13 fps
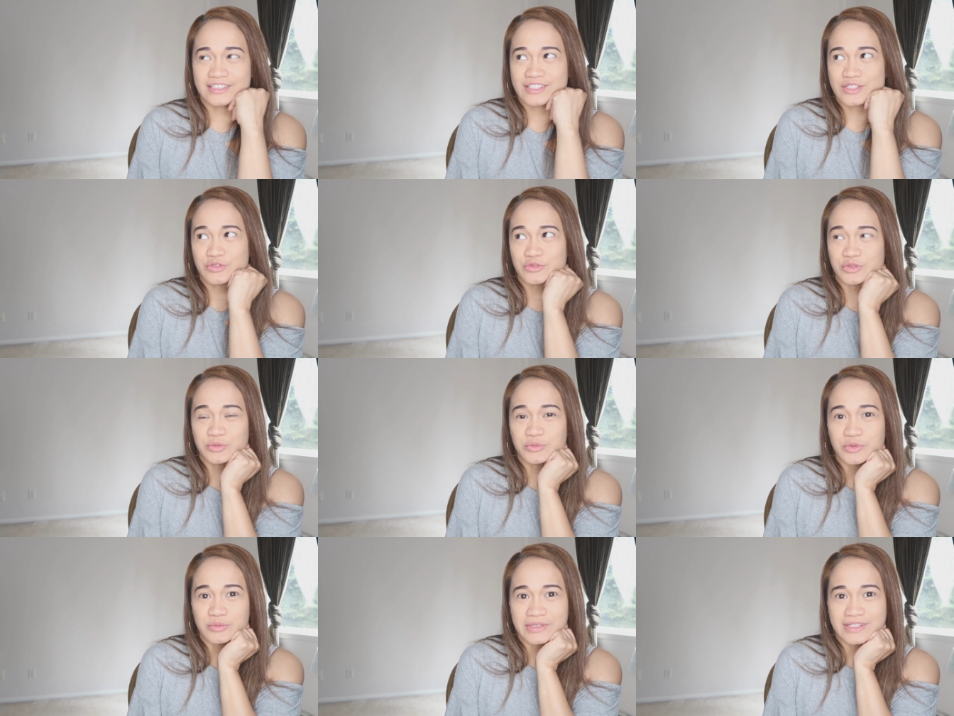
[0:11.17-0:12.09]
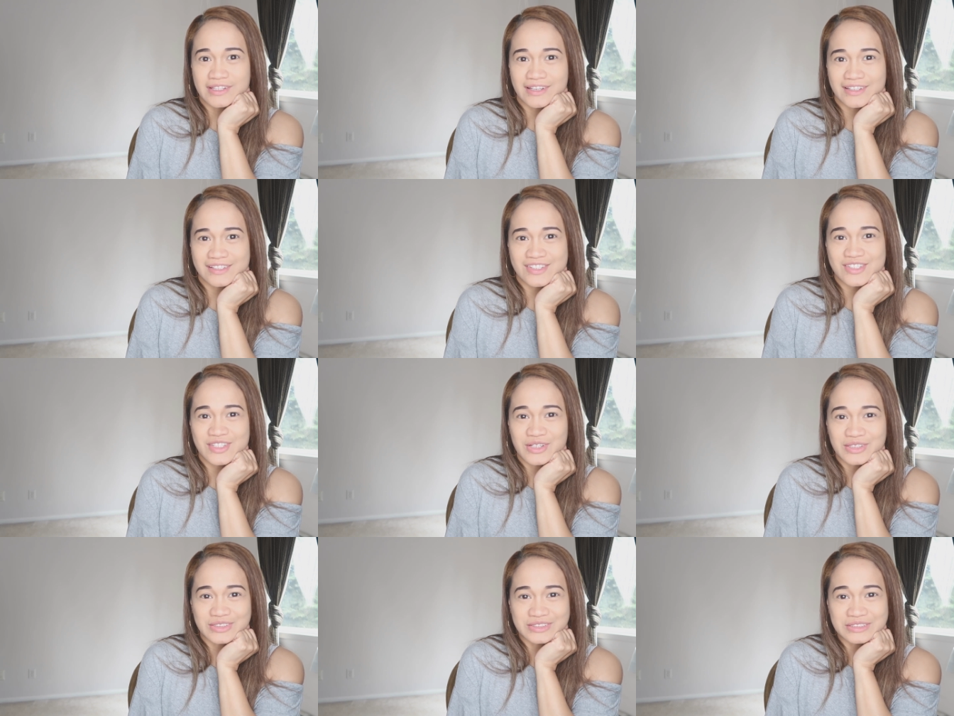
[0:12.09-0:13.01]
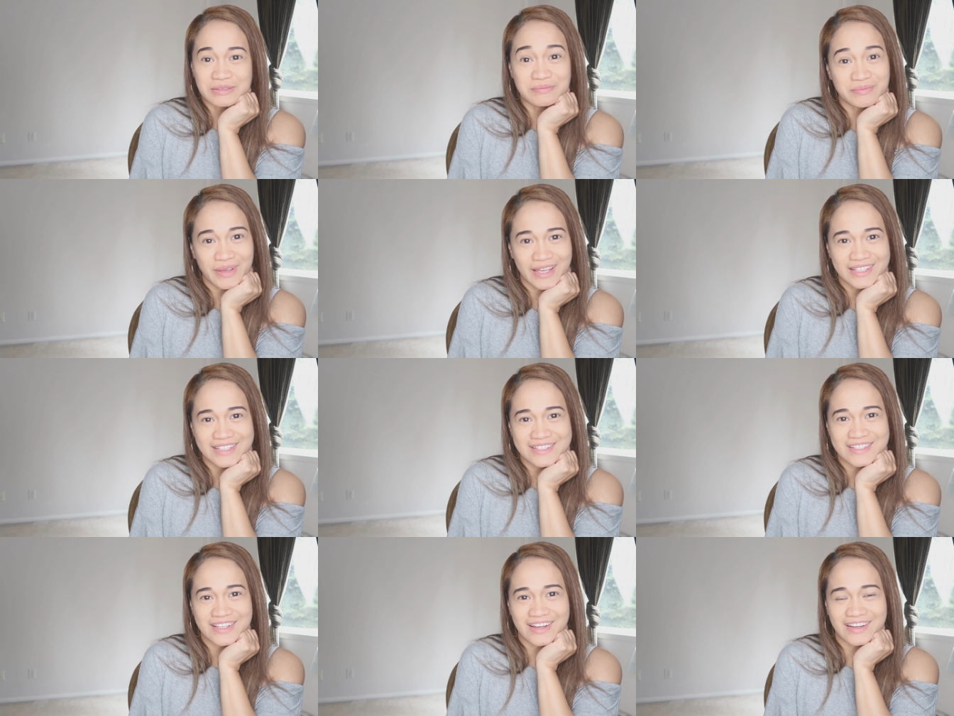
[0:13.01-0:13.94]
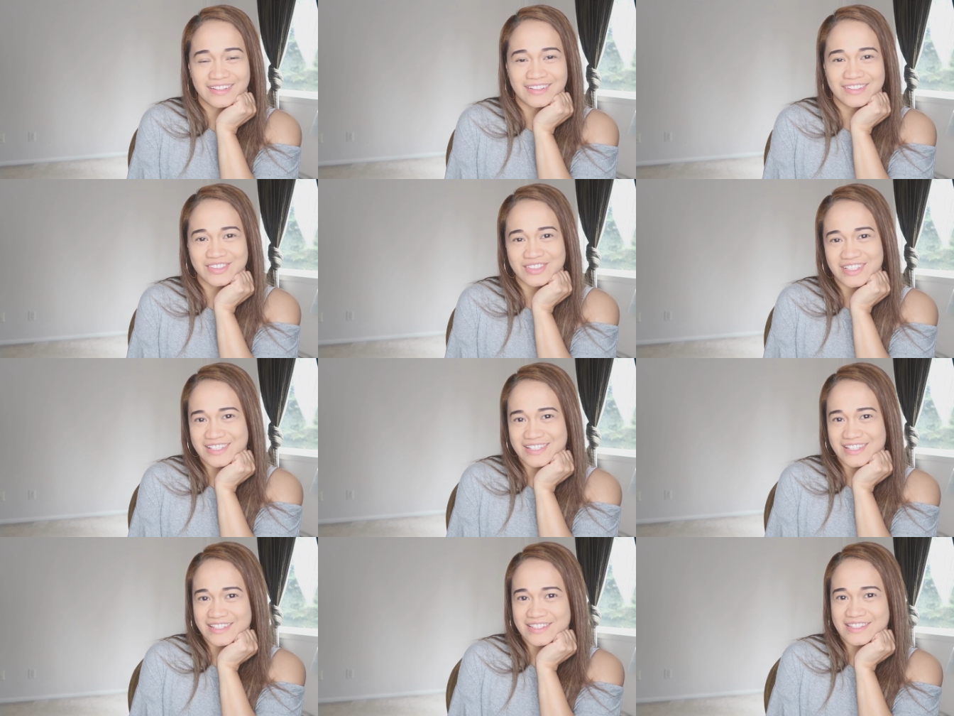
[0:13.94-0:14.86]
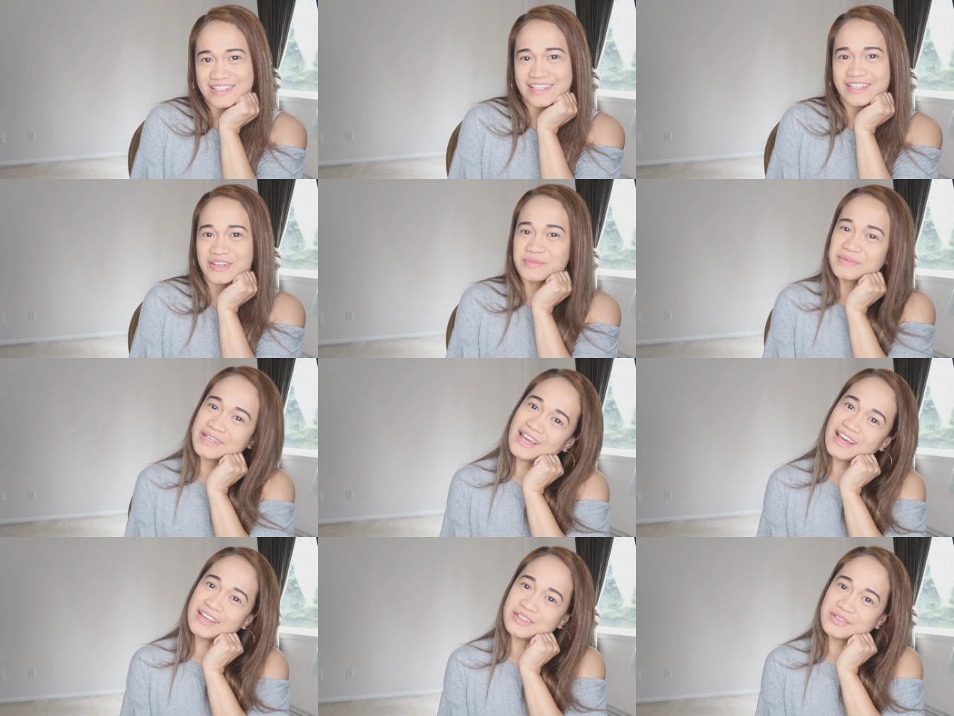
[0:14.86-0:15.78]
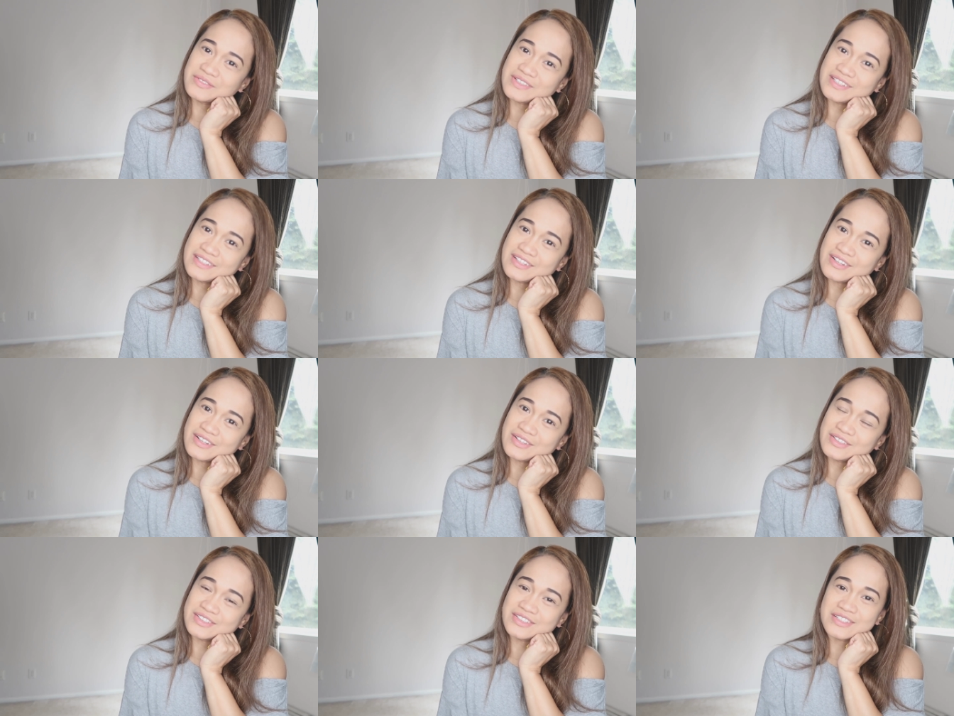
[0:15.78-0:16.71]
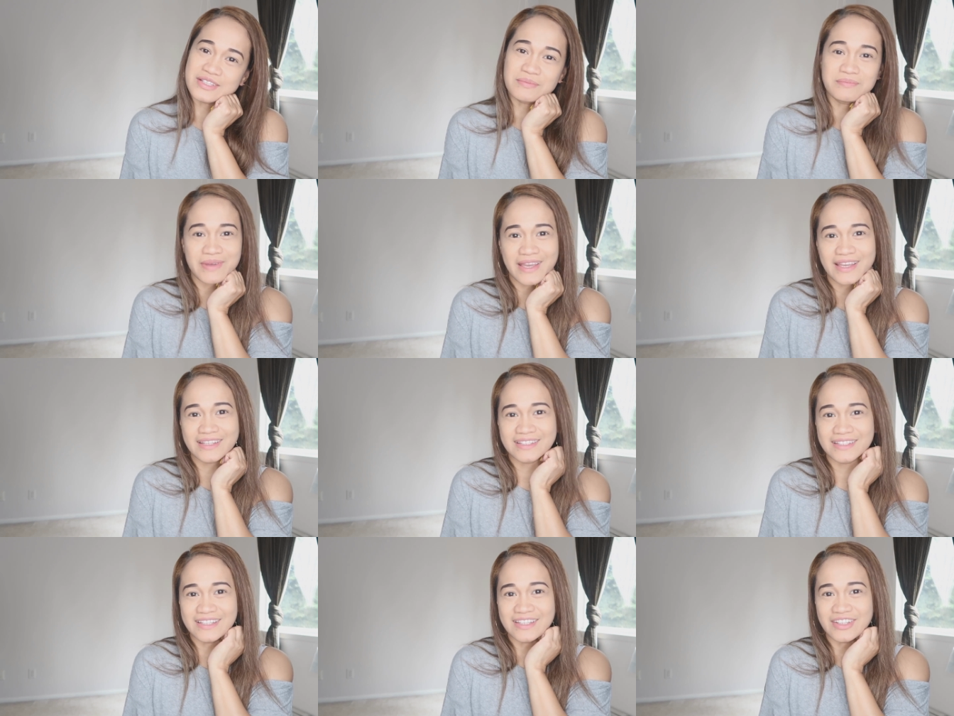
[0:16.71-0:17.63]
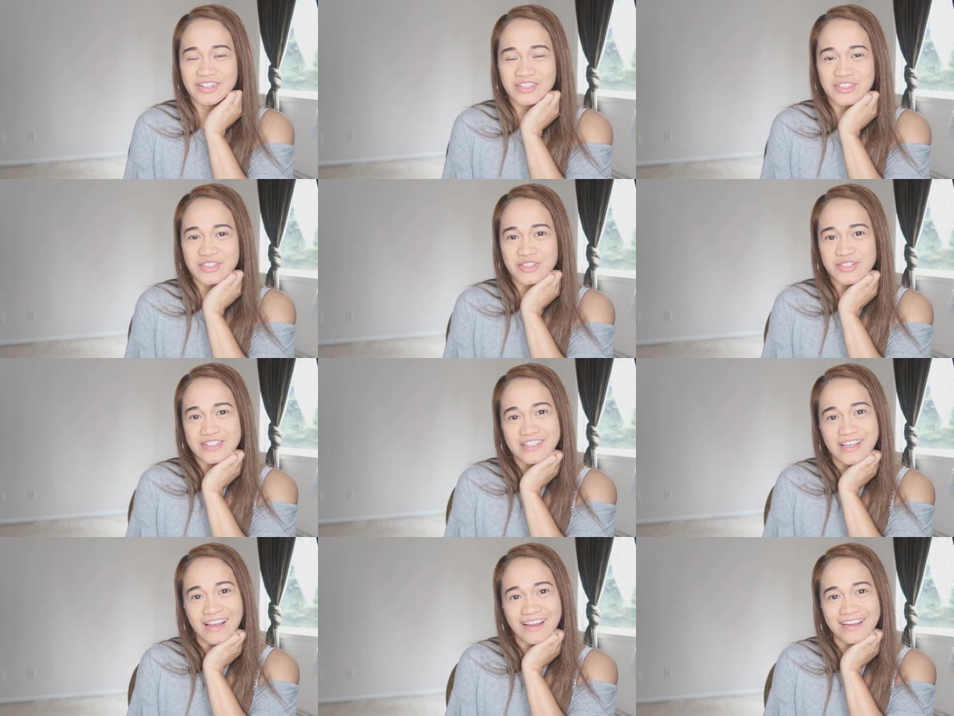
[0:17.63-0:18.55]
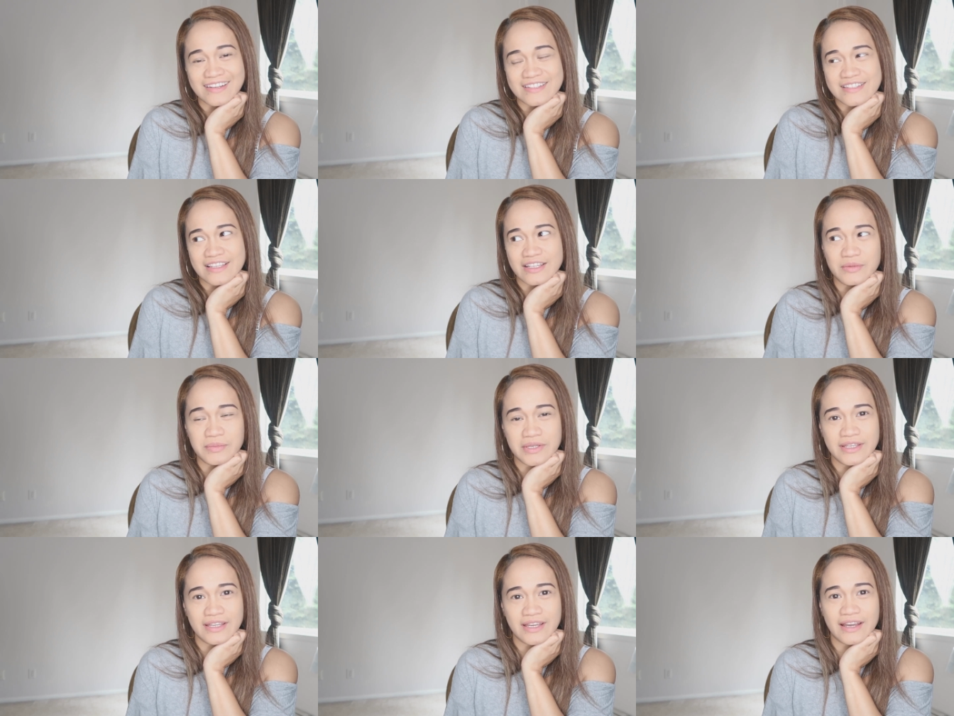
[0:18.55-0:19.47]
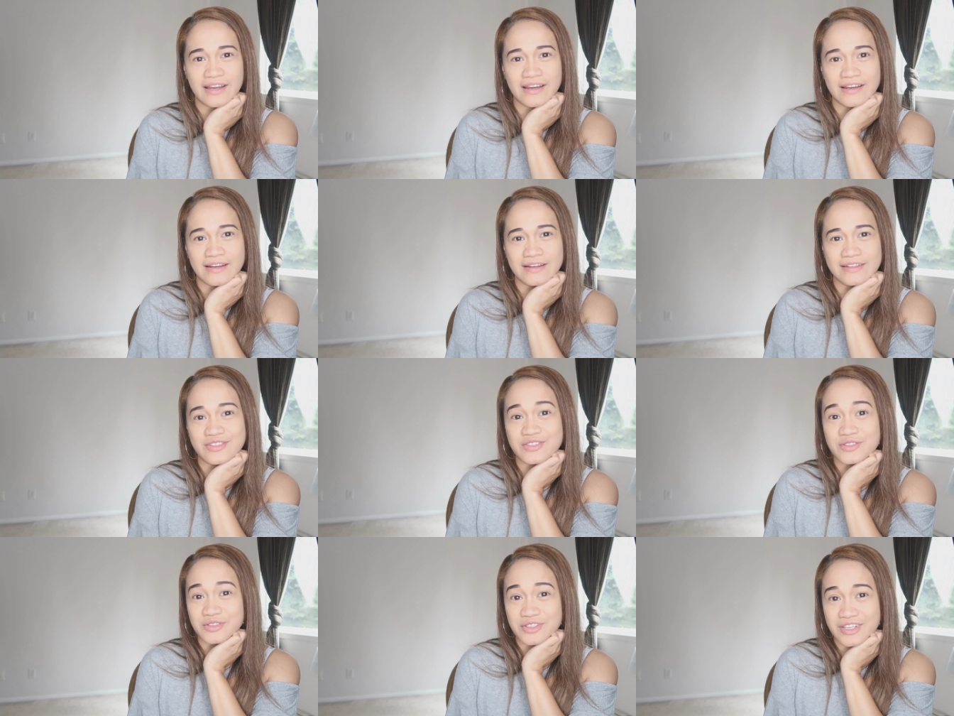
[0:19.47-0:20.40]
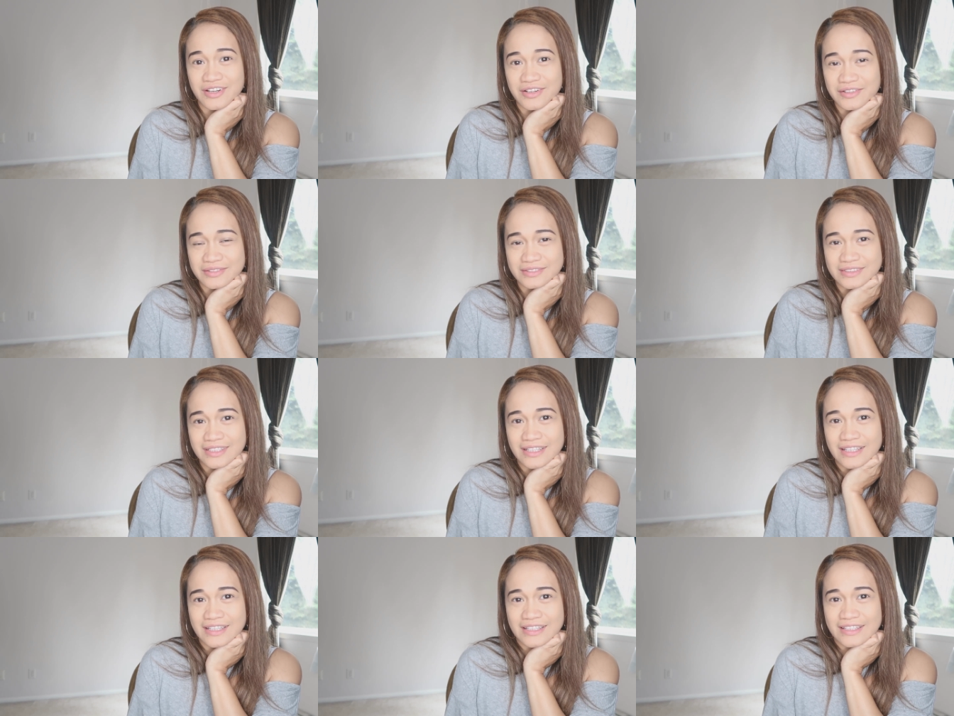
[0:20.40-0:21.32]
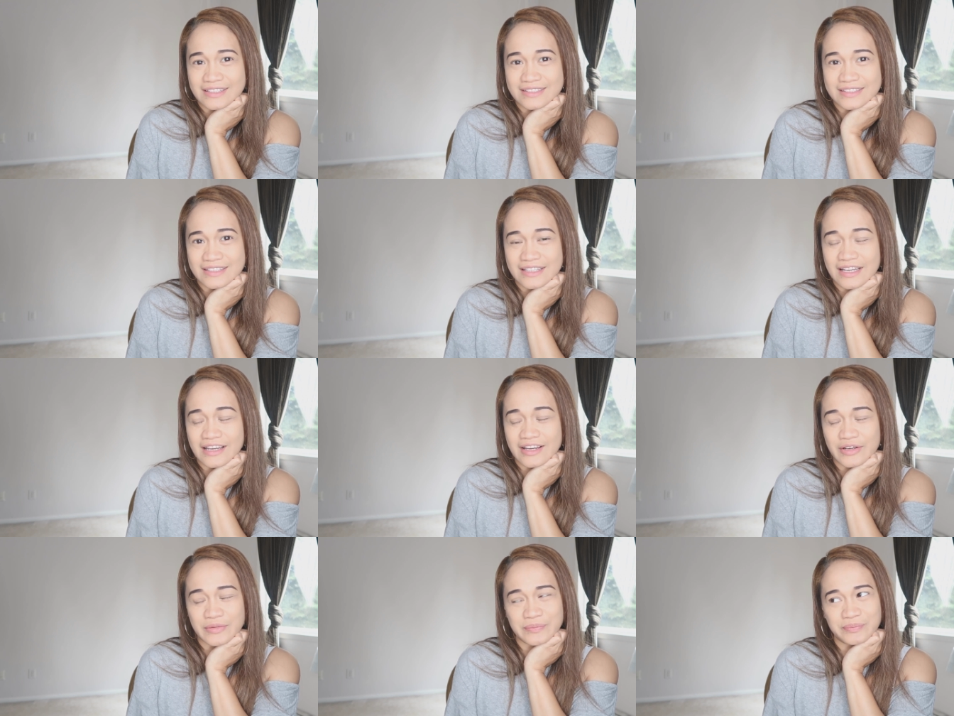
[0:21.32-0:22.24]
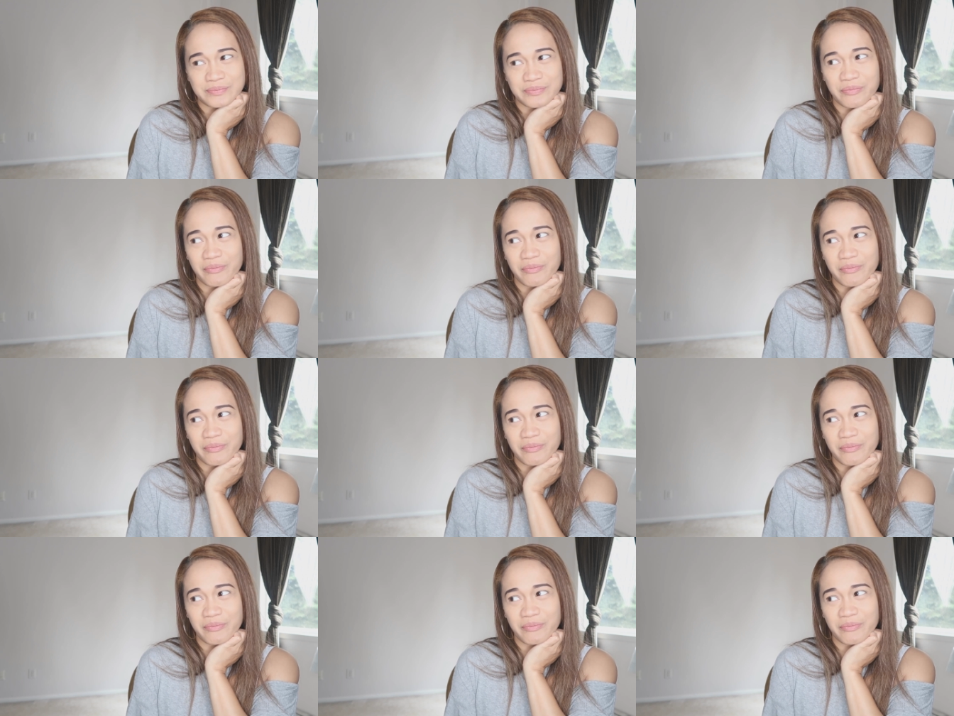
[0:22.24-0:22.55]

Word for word: this room will be done so the bed is gone as you guys can see on my other video there's a bed in here so it's gone it's gonna be a studio it's um